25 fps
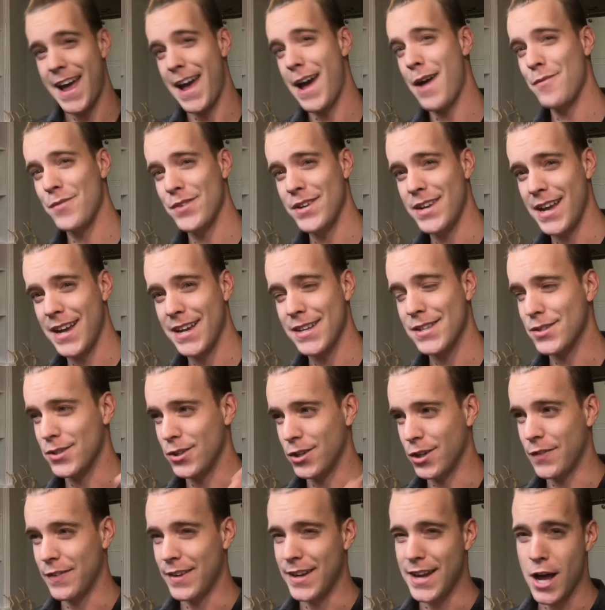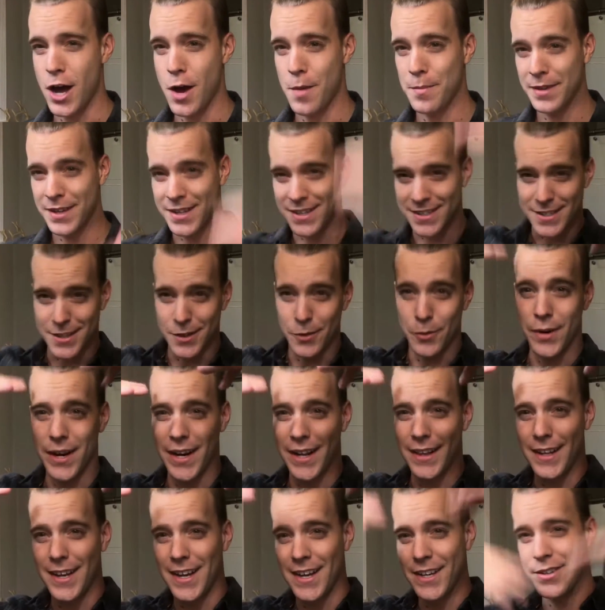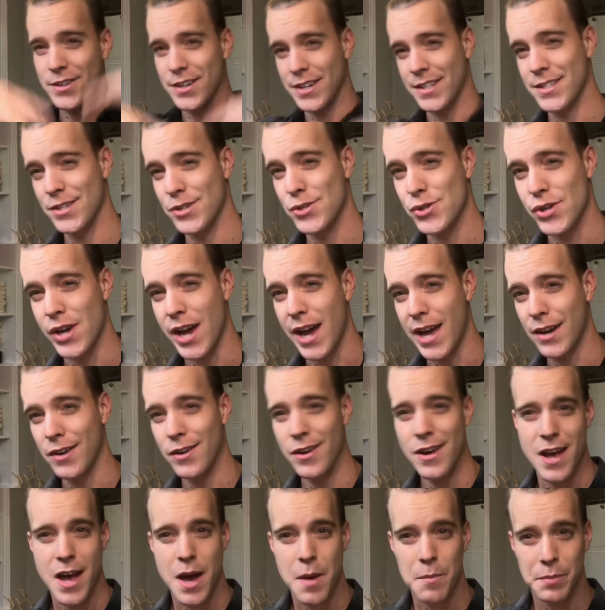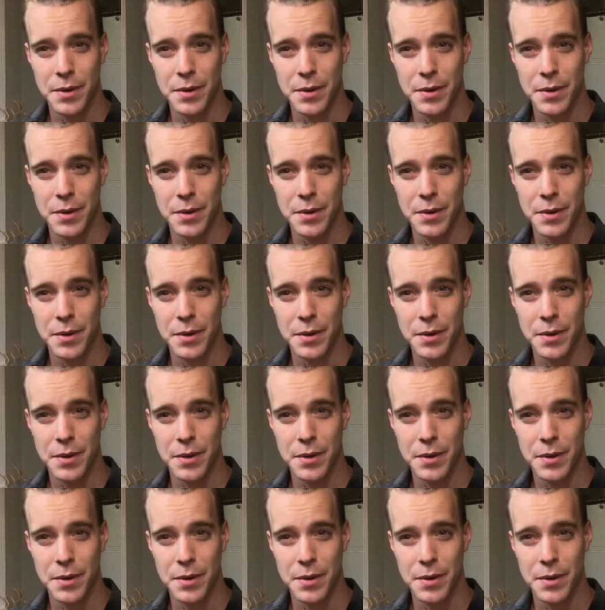have a nice look of it now because the white light creates a shadow,